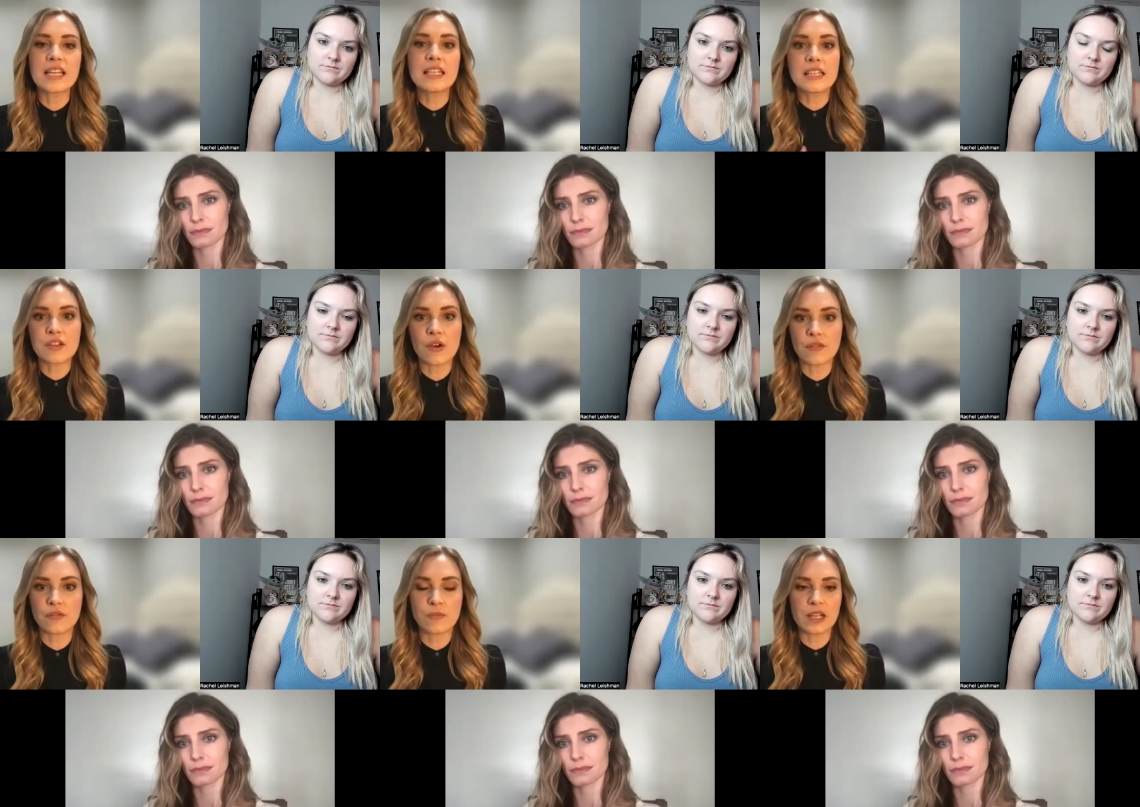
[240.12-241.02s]
Speaker 1: years on from the
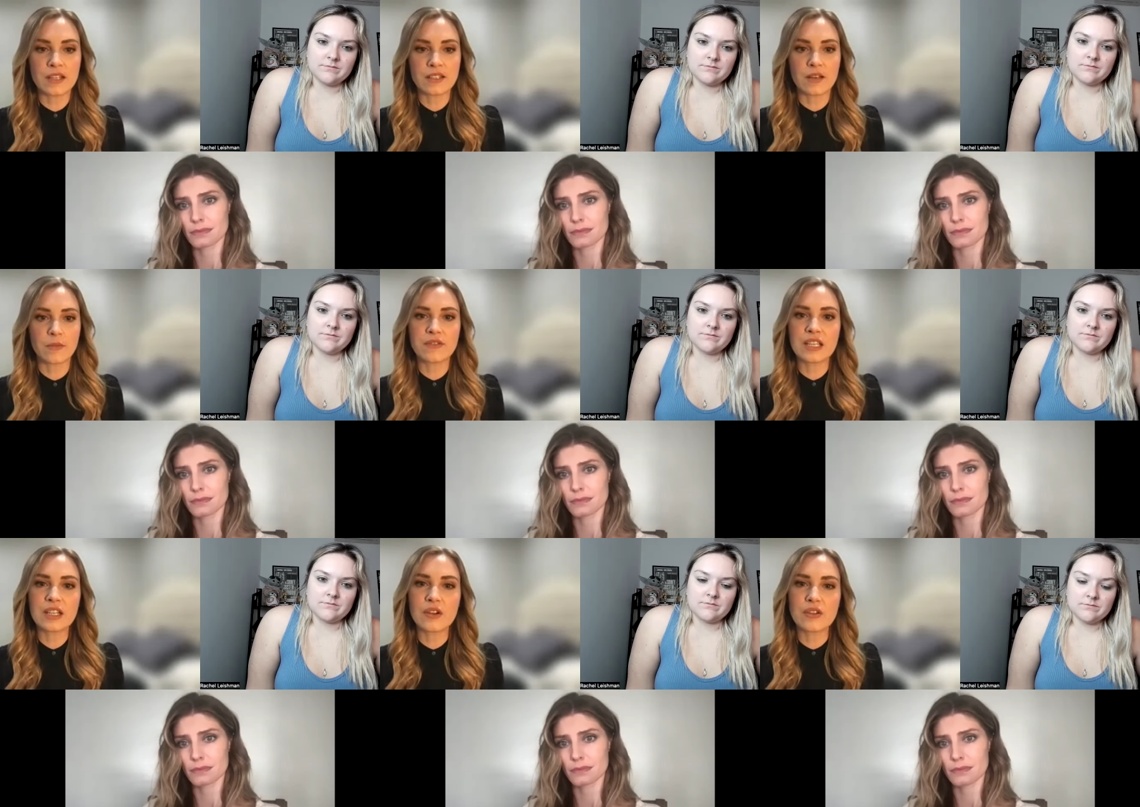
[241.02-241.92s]
last time we've seen her.
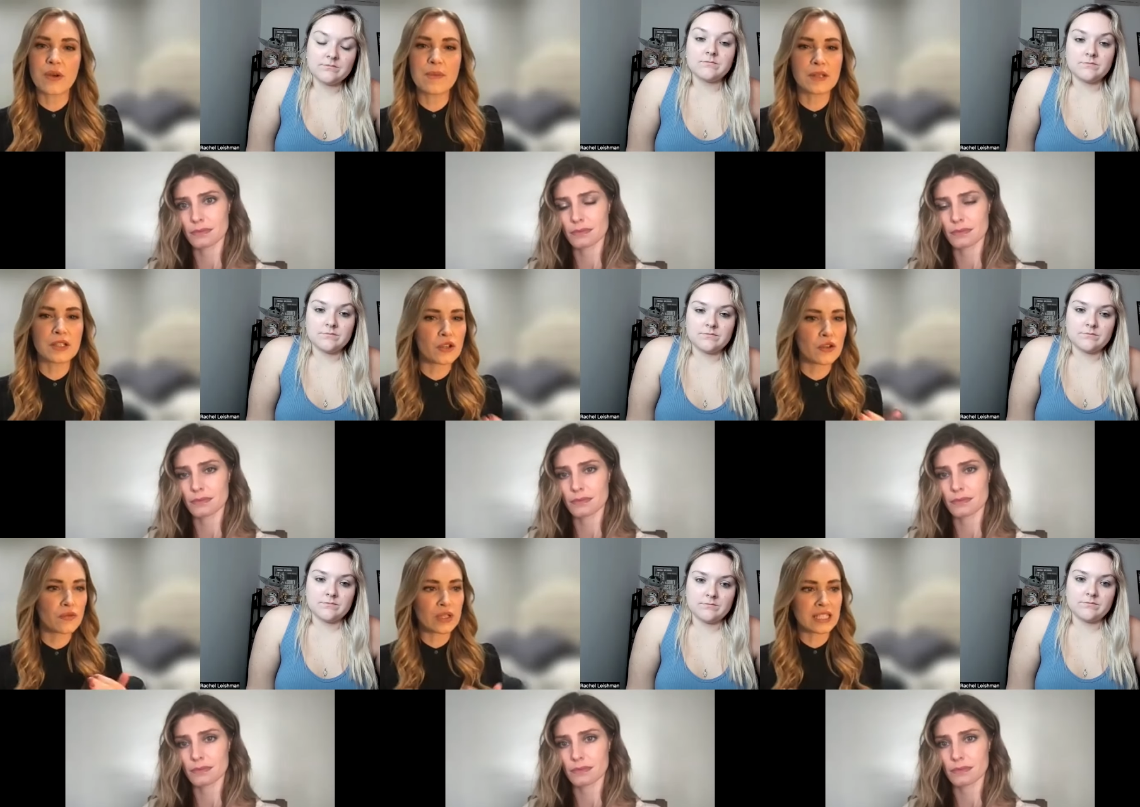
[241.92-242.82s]
Do I pitch her
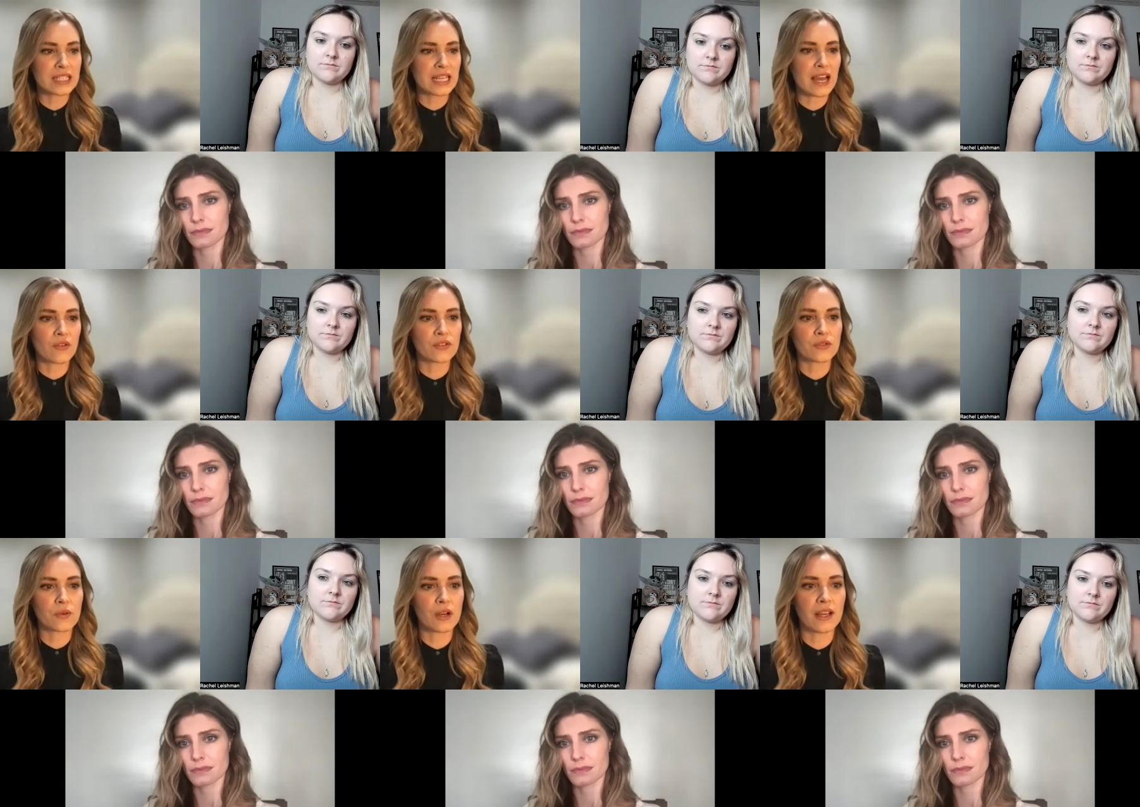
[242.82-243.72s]
voice down? Do
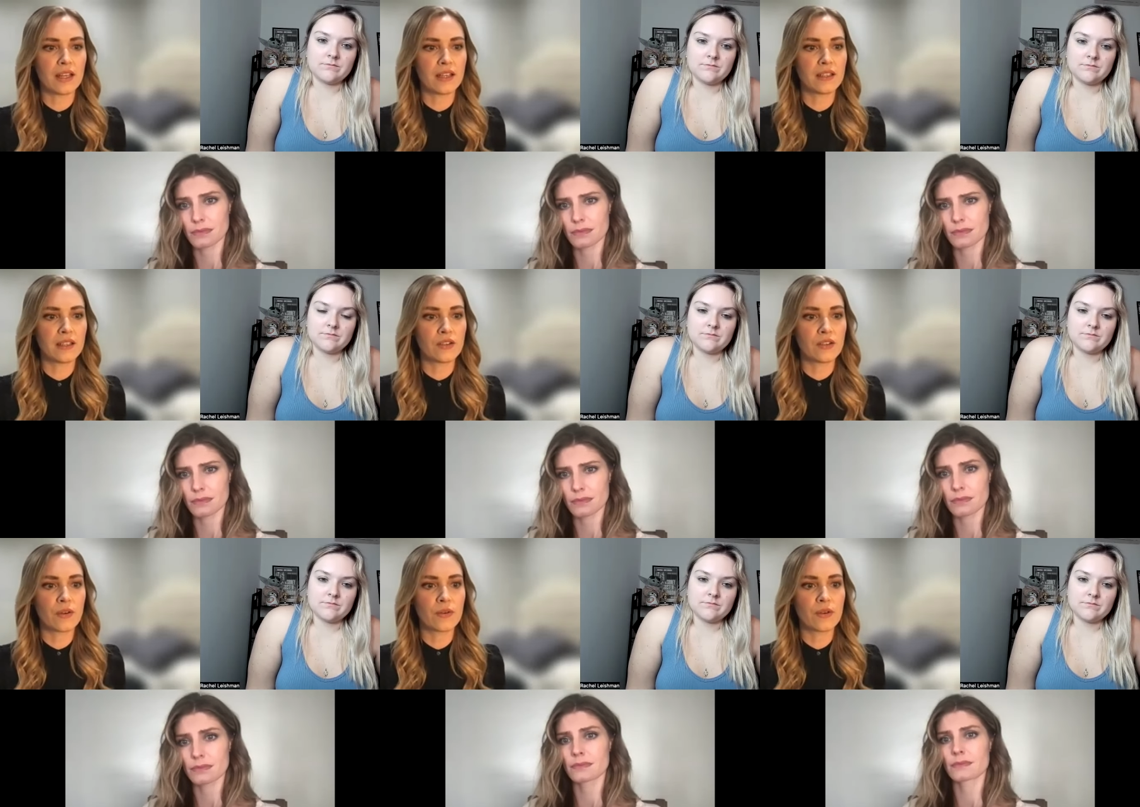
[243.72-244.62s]
I, you know,
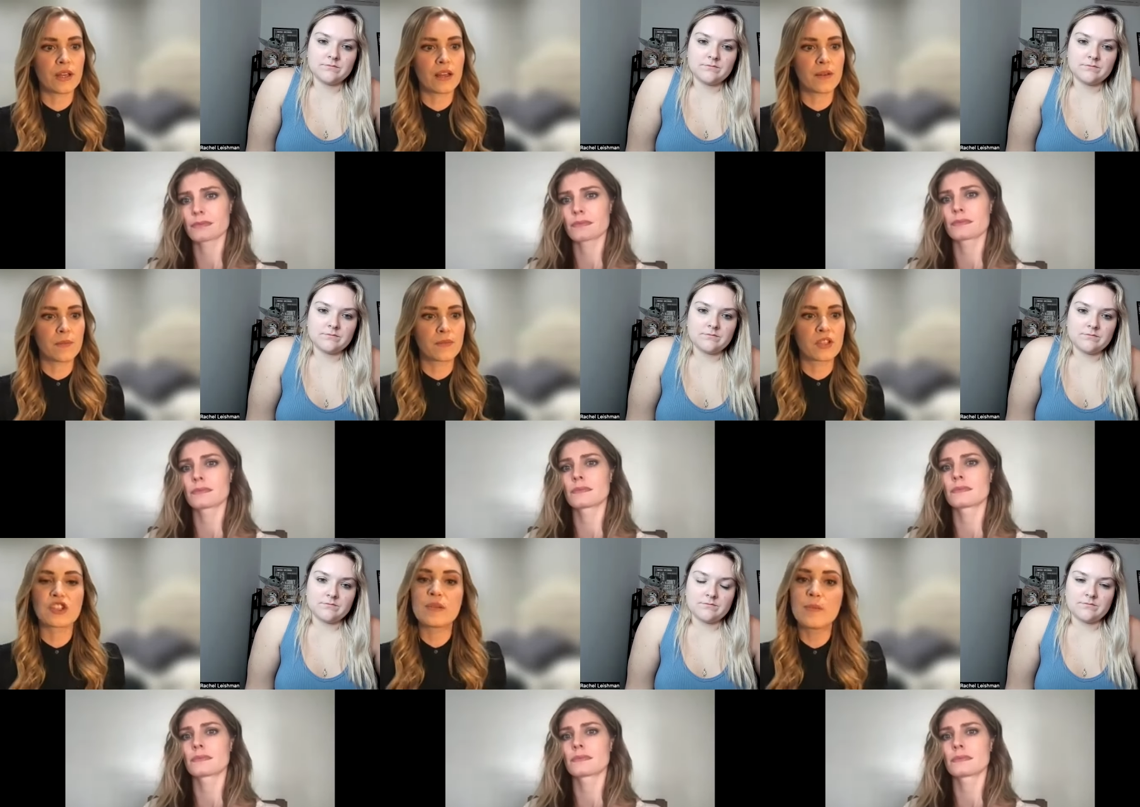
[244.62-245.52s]
um, does she
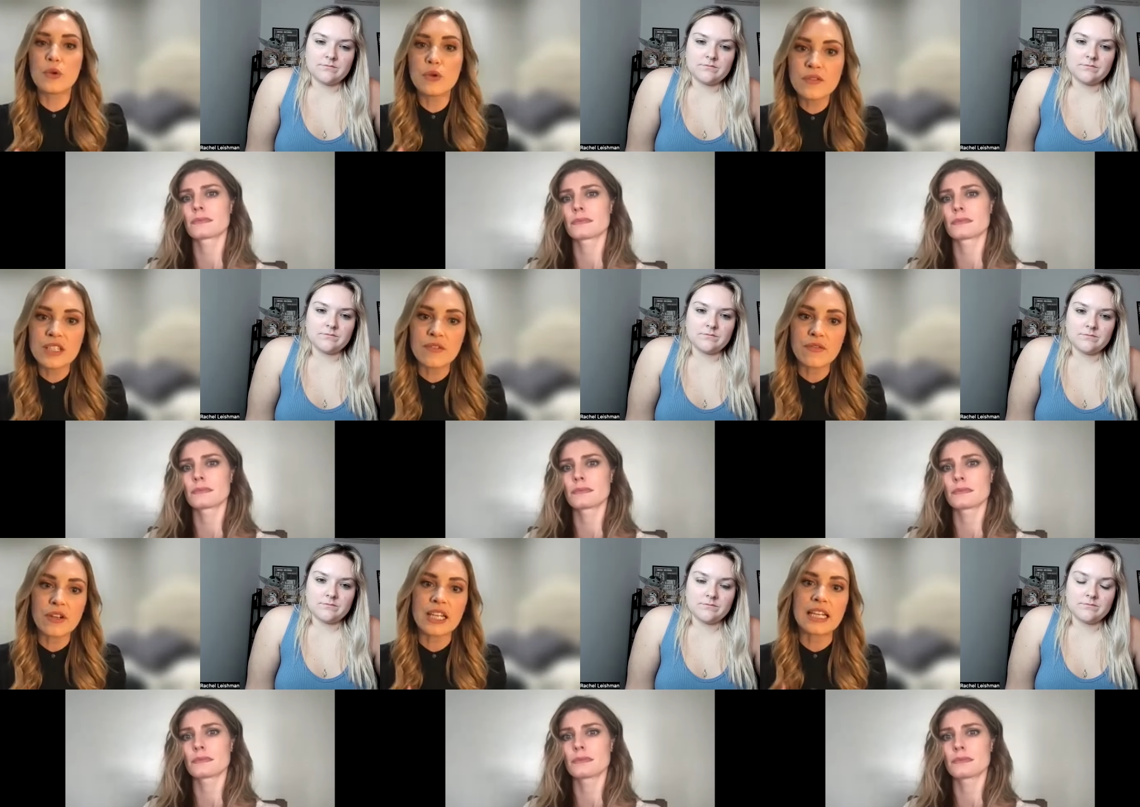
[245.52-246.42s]
move
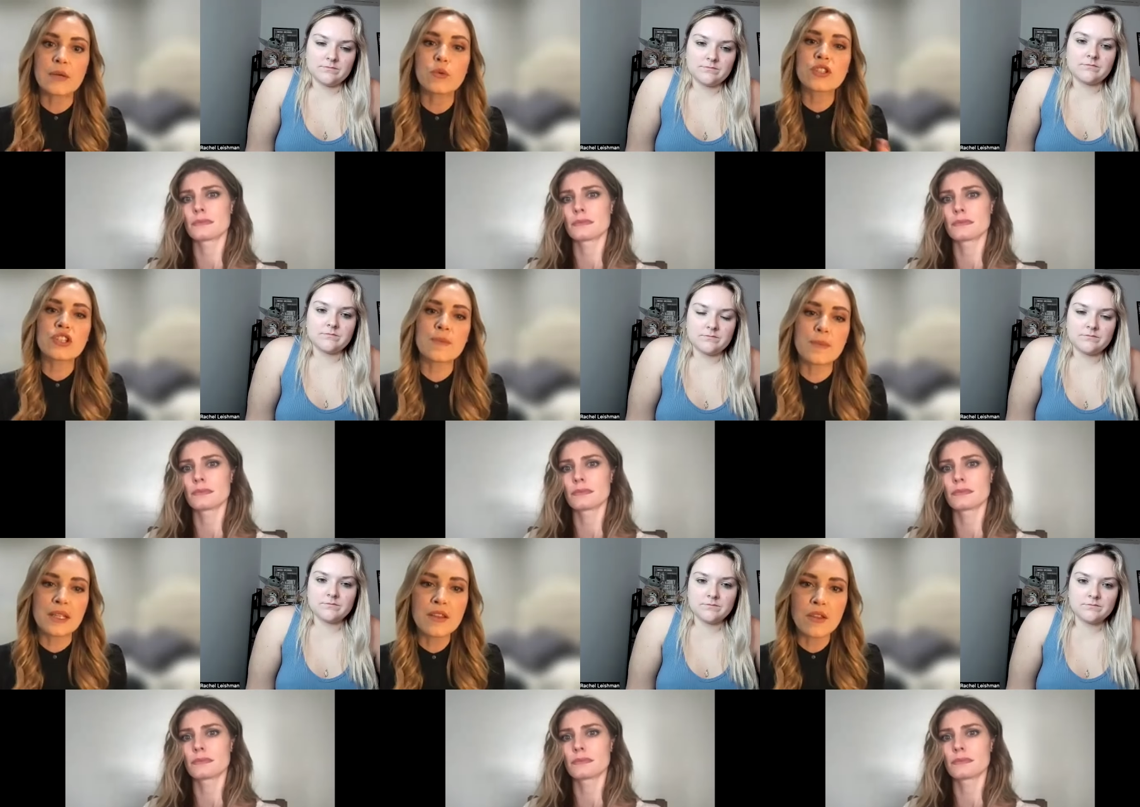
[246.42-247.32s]
differently? What's she
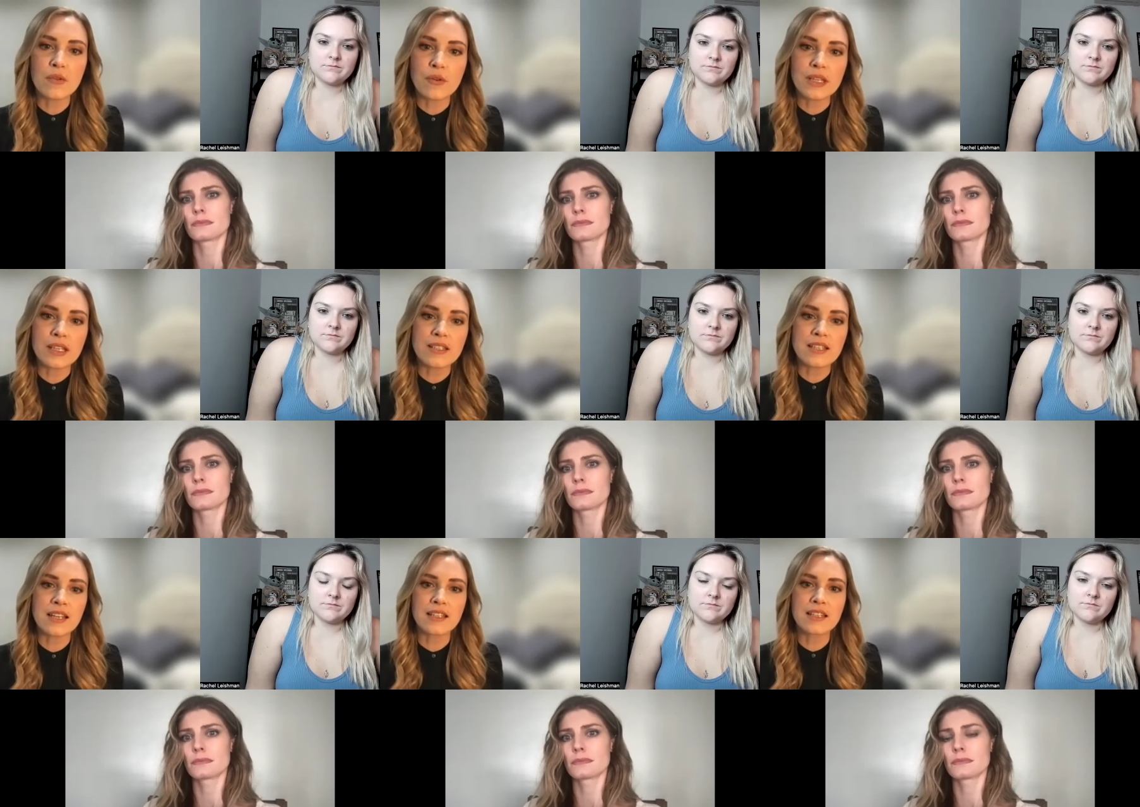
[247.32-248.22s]
been through in these 10
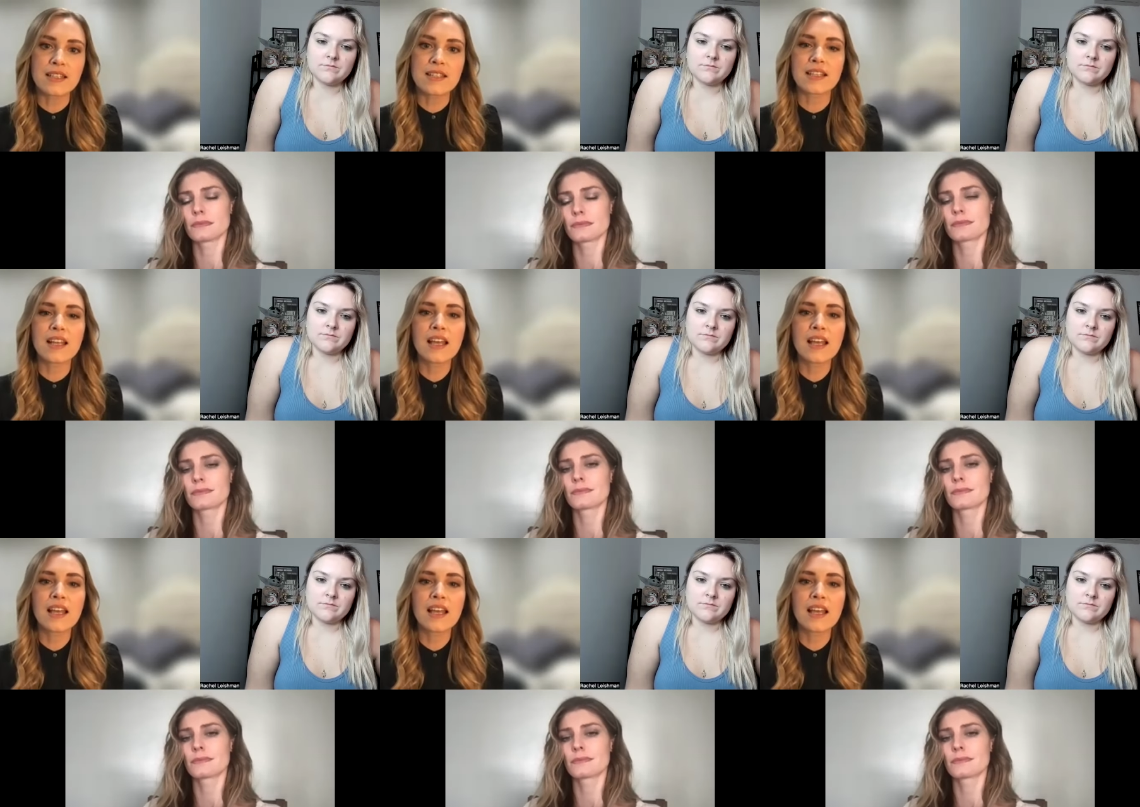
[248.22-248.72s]
years? And